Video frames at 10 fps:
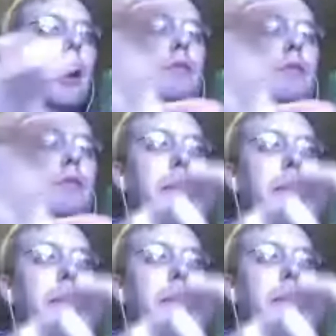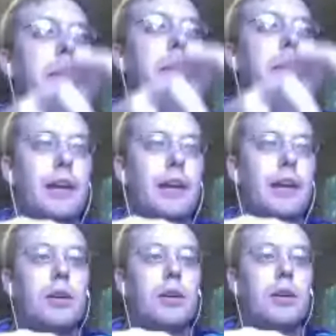however many models, you roll dice
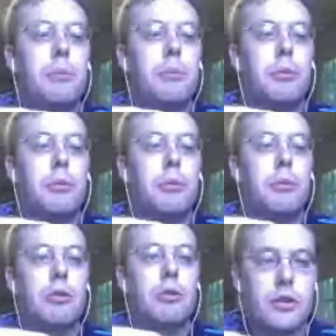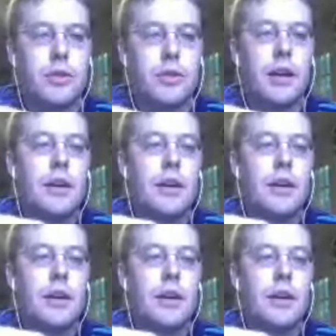equal to that number of models, it looks like.
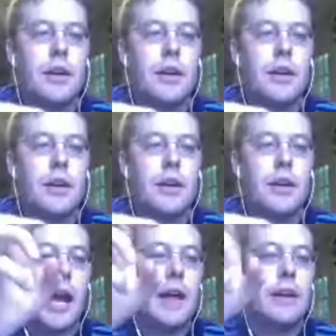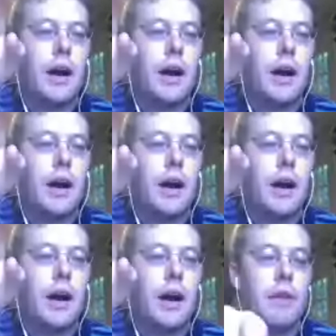And if any
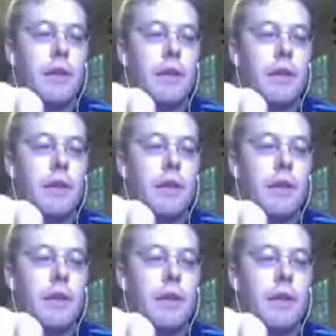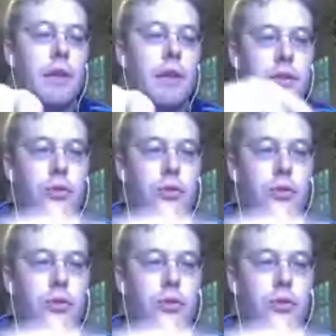of them are 6s, those